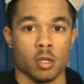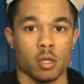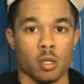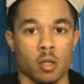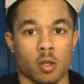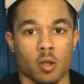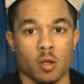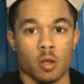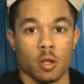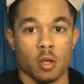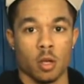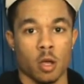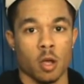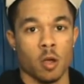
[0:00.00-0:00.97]

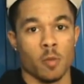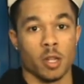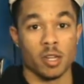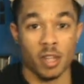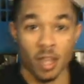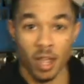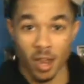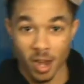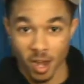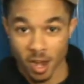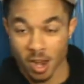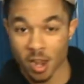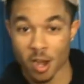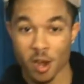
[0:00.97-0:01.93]
it? Uh, my
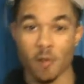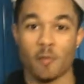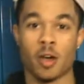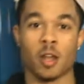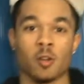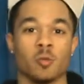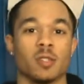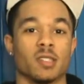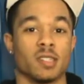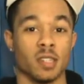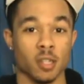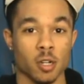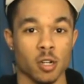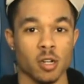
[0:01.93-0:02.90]
dad, mm. Aaron mm. Beidleman
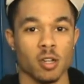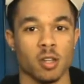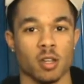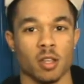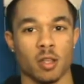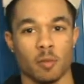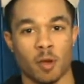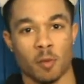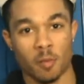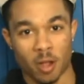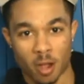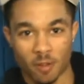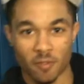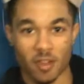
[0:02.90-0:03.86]
Sr., my okay.
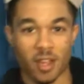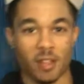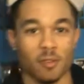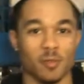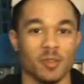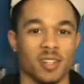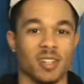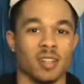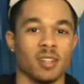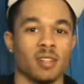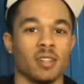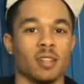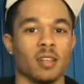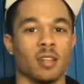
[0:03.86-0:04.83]
mom, Valerie
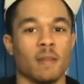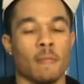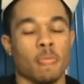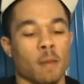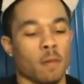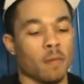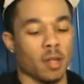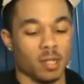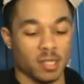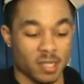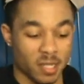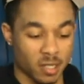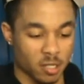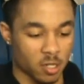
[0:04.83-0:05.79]
McKinley, okay. my
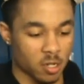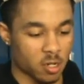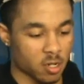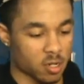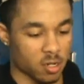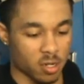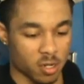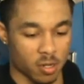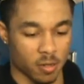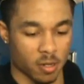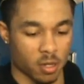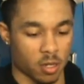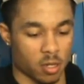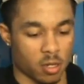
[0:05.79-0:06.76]
sisters,
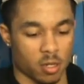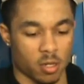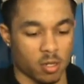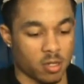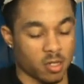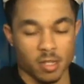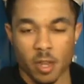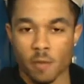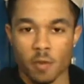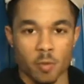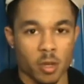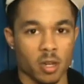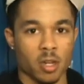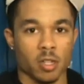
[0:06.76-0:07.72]
just
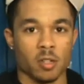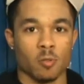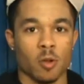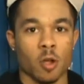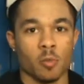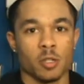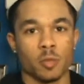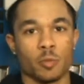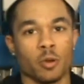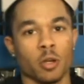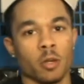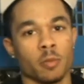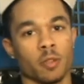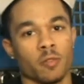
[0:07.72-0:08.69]
everybody that's around me
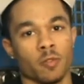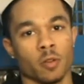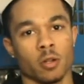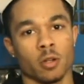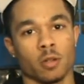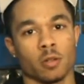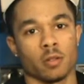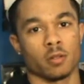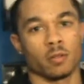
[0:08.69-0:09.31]
supporting me for real.